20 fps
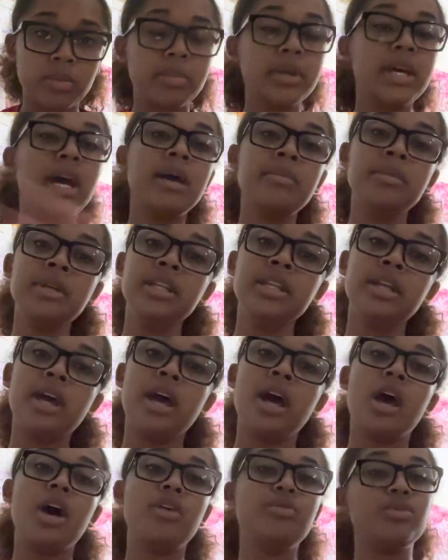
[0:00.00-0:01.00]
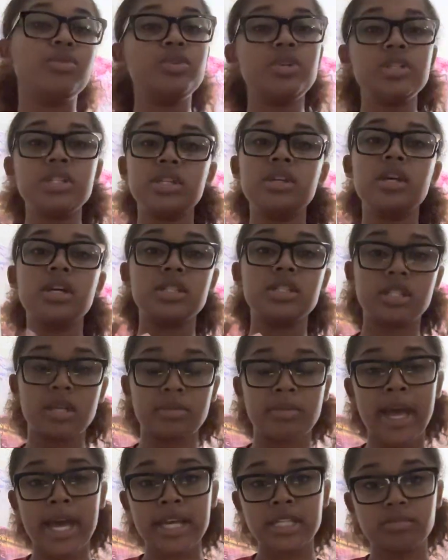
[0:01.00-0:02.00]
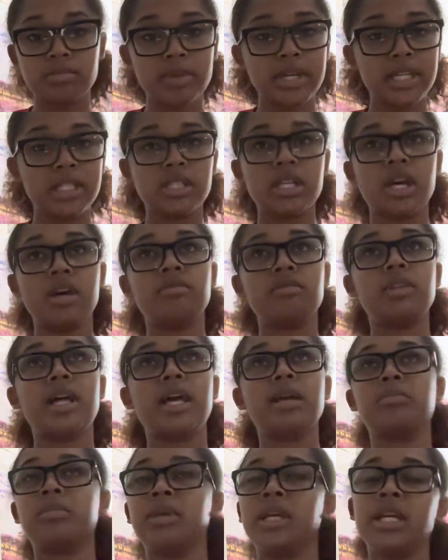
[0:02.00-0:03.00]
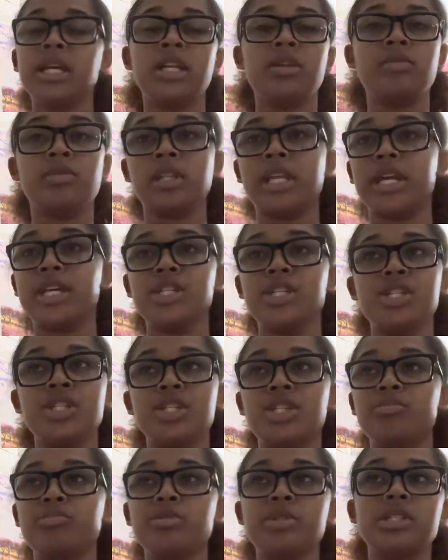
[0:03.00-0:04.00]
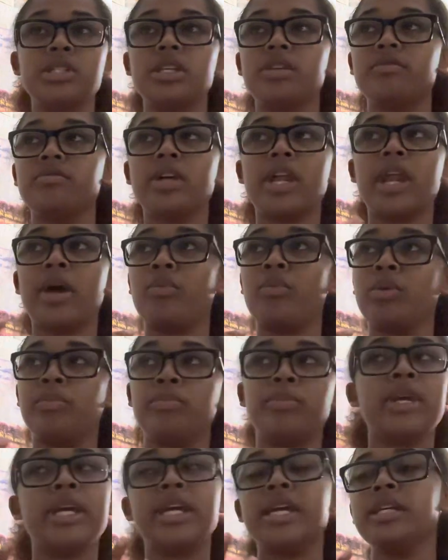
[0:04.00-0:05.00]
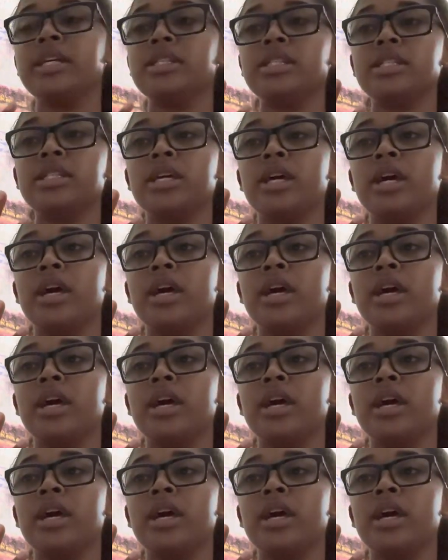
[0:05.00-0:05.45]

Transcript: But I mean, of course there are some aspects of like being in a relationship and stuff that I would miss,